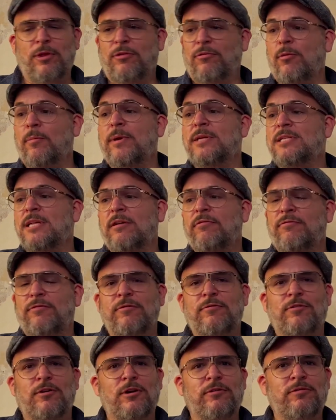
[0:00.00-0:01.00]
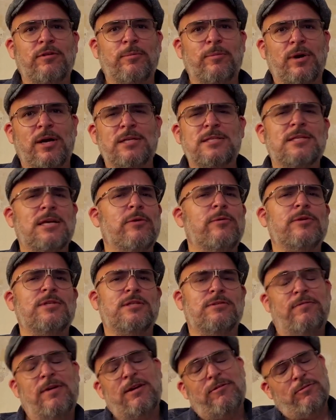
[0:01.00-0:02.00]
to throw myself in front of the bus, I will
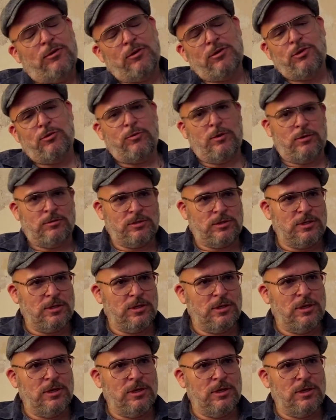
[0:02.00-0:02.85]
survive. No, you won't.